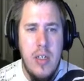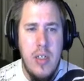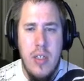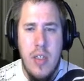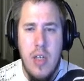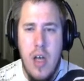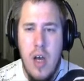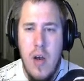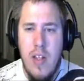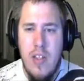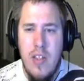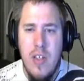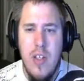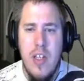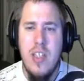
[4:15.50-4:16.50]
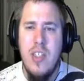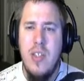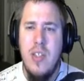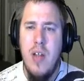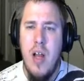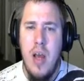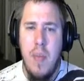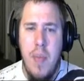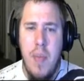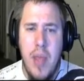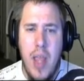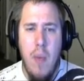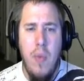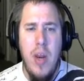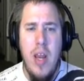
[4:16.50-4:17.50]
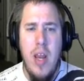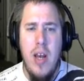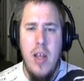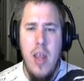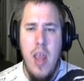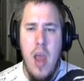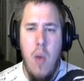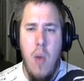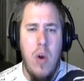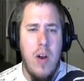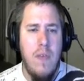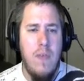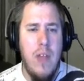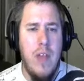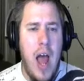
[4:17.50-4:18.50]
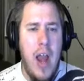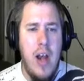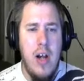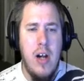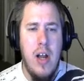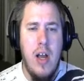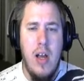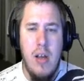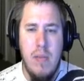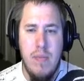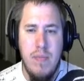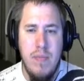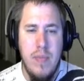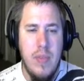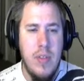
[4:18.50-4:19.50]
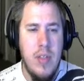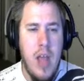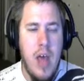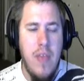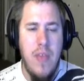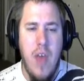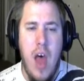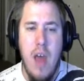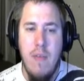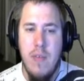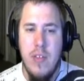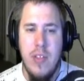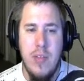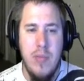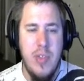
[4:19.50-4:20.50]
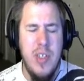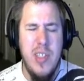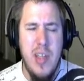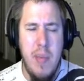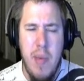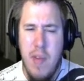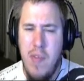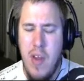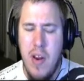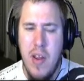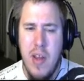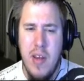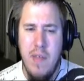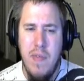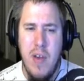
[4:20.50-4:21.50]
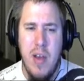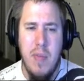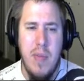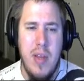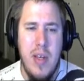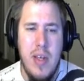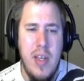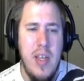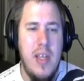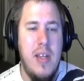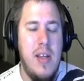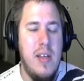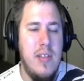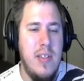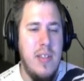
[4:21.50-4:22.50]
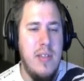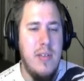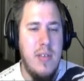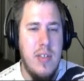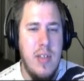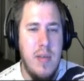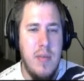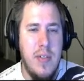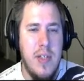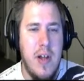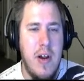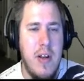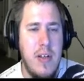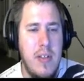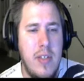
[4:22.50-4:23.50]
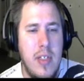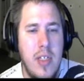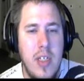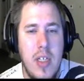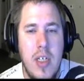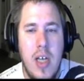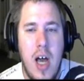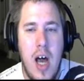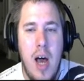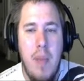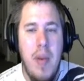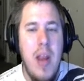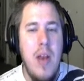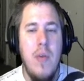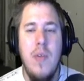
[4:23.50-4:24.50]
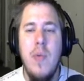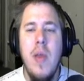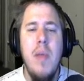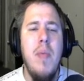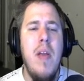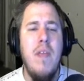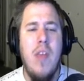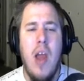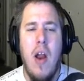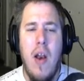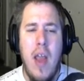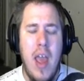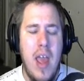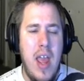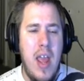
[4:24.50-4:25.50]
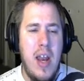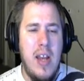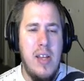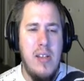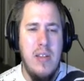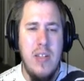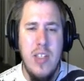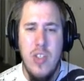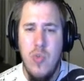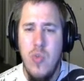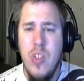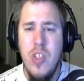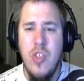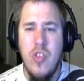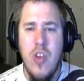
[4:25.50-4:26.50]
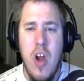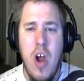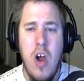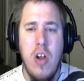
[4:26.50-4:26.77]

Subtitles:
All right. So the next pick, I wanted a flyer. I thought for some reason that Braviary got defunct, but it doesn't because I'm retarded. But anyway, we got Braviary, and it's really strong.